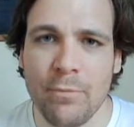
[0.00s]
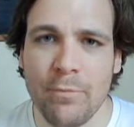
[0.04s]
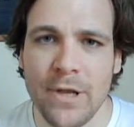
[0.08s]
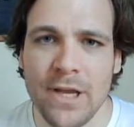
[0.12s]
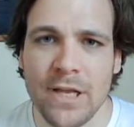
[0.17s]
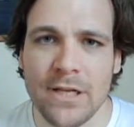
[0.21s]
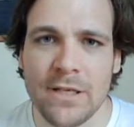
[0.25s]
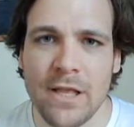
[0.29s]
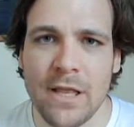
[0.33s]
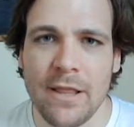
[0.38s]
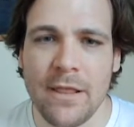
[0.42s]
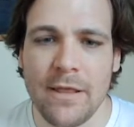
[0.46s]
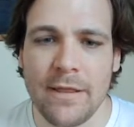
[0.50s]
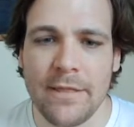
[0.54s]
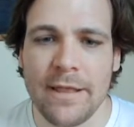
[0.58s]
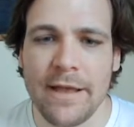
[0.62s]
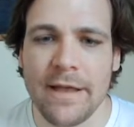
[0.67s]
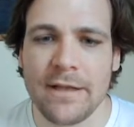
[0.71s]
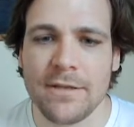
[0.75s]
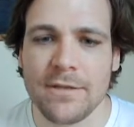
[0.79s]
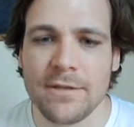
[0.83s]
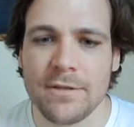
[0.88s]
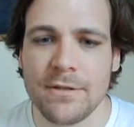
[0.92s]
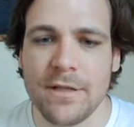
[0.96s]
because I think
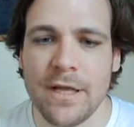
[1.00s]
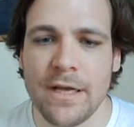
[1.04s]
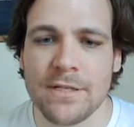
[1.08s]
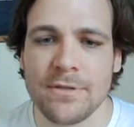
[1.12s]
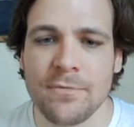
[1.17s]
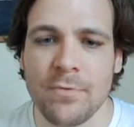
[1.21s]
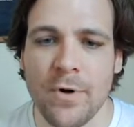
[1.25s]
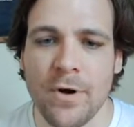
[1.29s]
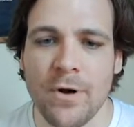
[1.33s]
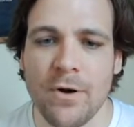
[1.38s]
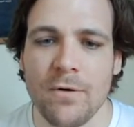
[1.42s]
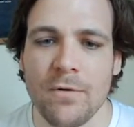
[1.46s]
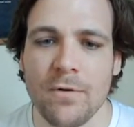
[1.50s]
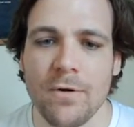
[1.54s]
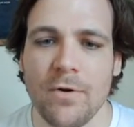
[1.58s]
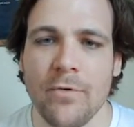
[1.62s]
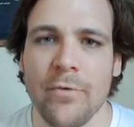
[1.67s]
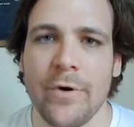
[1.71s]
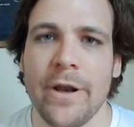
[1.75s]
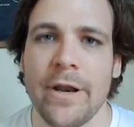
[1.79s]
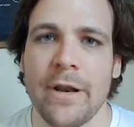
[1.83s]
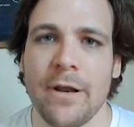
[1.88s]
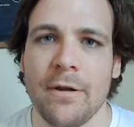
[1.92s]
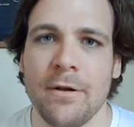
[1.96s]
that's where
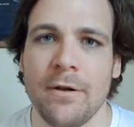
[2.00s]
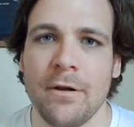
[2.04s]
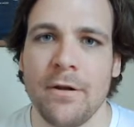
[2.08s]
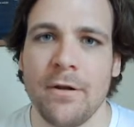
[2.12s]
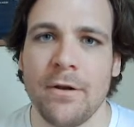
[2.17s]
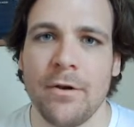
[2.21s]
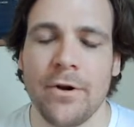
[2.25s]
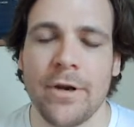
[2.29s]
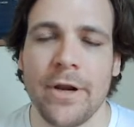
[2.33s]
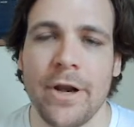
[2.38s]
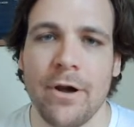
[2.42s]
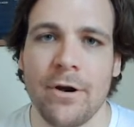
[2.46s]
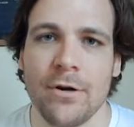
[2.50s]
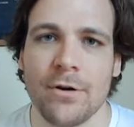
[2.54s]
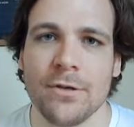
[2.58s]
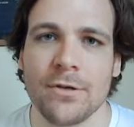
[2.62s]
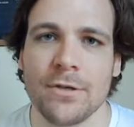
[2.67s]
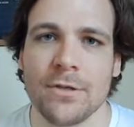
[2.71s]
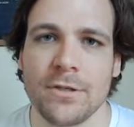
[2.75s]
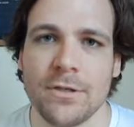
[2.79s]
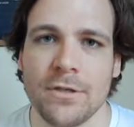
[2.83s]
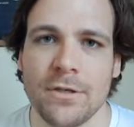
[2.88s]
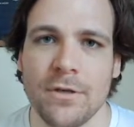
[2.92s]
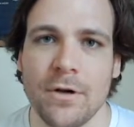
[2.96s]
creating good
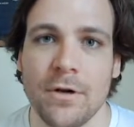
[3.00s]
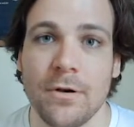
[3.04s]
characters